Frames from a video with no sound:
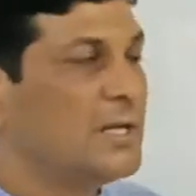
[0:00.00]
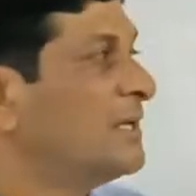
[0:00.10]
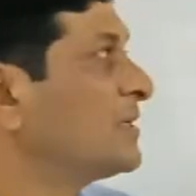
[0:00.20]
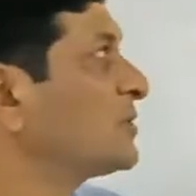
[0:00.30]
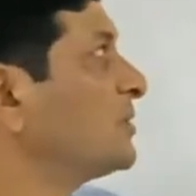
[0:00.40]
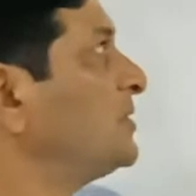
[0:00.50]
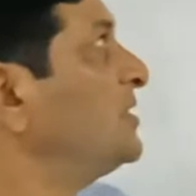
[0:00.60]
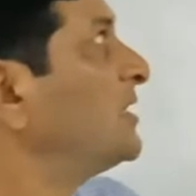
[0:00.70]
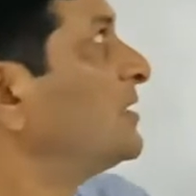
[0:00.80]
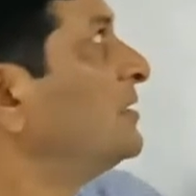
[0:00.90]
So
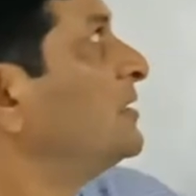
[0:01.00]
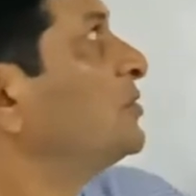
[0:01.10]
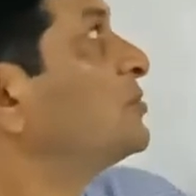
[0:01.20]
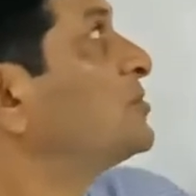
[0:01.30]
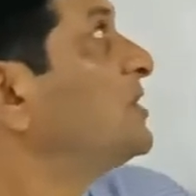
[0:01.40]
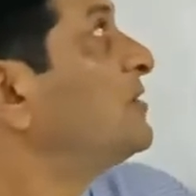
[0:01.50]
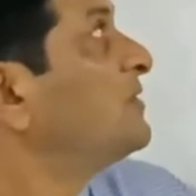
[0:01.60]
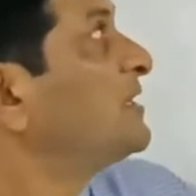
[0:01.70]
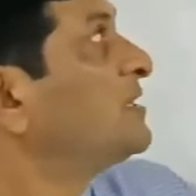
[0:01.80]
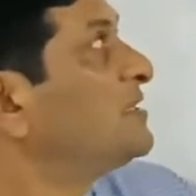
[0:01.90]
here, to check
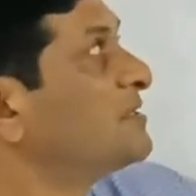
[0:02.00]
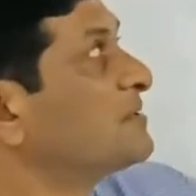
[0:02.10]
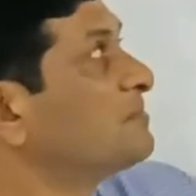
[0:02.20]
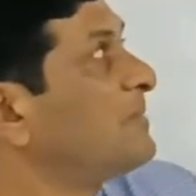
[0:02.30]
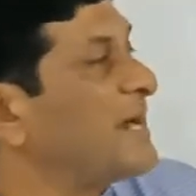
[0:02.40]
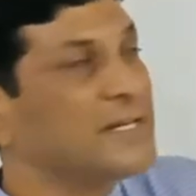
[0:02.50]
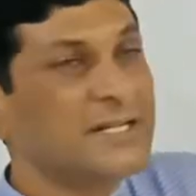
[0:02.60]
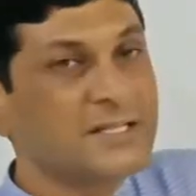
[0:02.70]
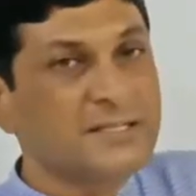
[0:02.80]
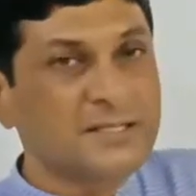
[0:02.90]
whether this
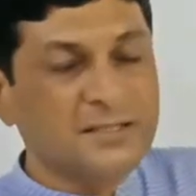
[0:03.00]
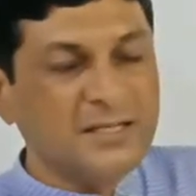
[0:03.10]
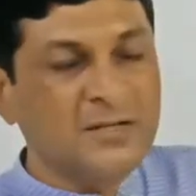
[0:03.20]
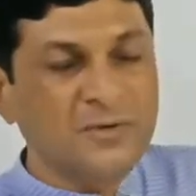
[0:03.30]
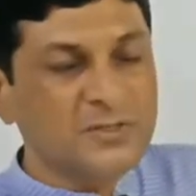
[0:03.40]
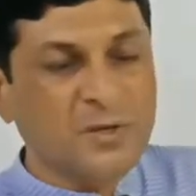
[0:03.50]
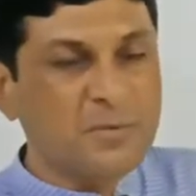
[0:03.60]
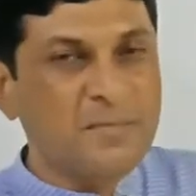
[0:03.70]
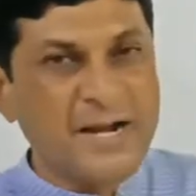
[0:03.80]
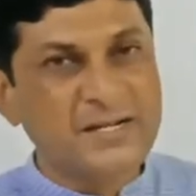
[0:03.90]
matrix, inverse of a
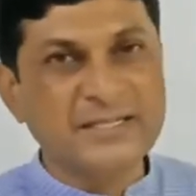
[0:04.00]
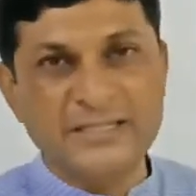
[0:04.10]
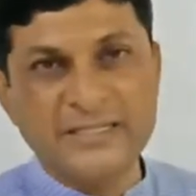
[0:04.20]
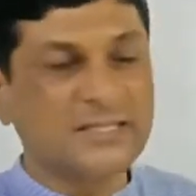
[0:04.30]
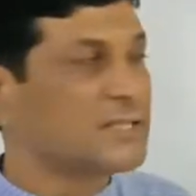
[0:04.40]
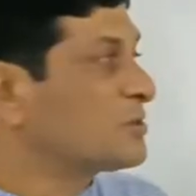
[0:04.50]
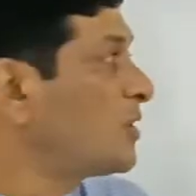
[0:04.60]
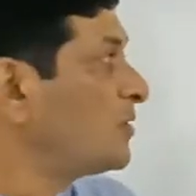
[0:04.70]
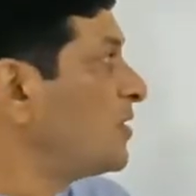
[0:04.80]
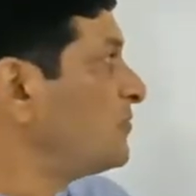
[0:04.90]
matrix exists or
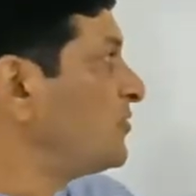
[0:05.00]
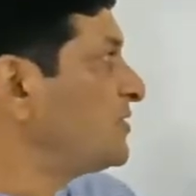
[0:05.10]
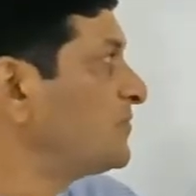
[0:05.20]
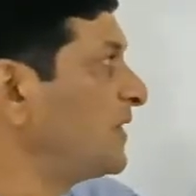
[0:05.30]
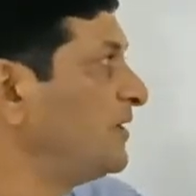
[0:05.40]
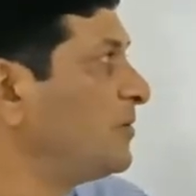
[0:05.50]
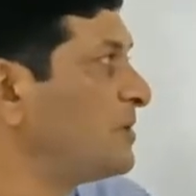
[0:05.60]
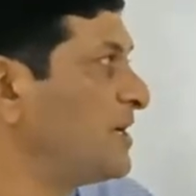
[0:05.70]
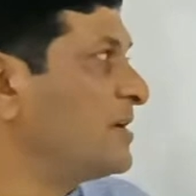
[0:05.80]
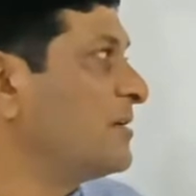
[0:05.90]
not, first find out
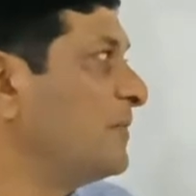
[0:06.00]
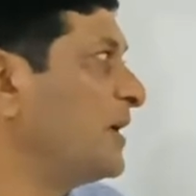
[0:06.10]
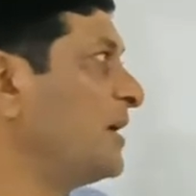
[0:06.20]
determinant.